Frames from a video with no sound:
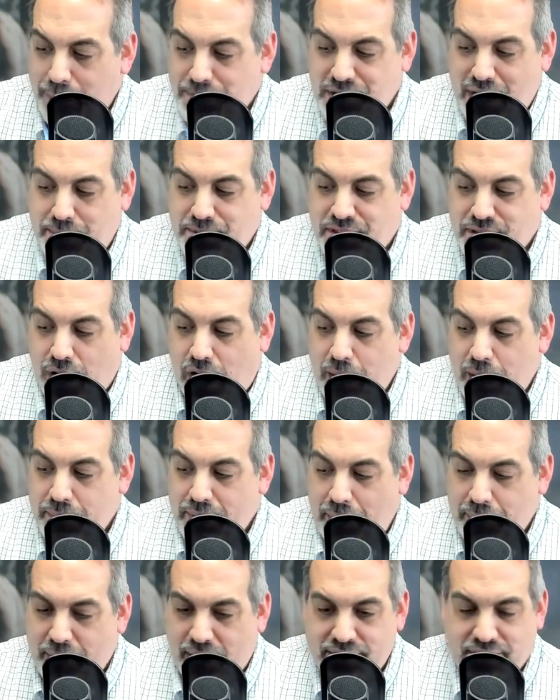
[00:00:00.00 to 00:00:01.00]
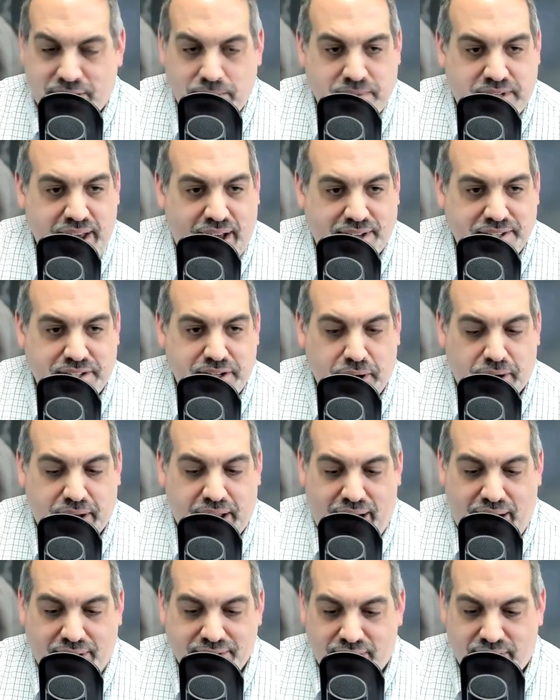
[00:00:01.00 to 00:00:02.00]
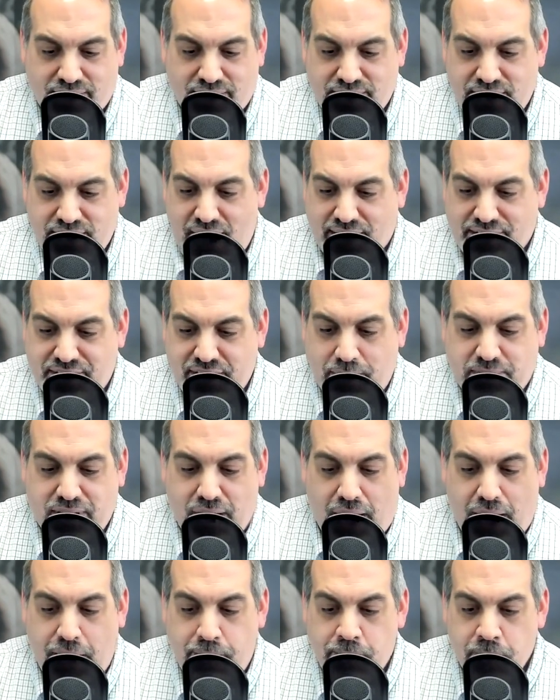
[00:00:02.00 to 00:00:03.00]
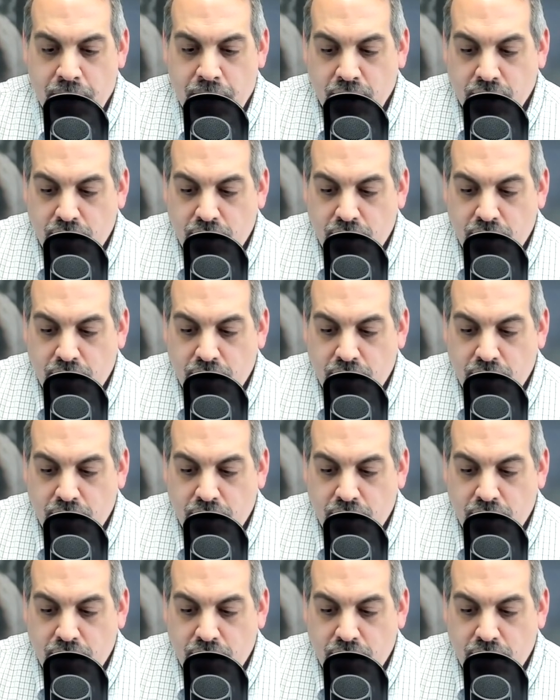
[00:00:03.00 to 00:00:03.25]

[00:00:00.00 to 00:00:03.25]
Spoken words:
I'm sorry, I'm getting some texts here, guys, at the exact same time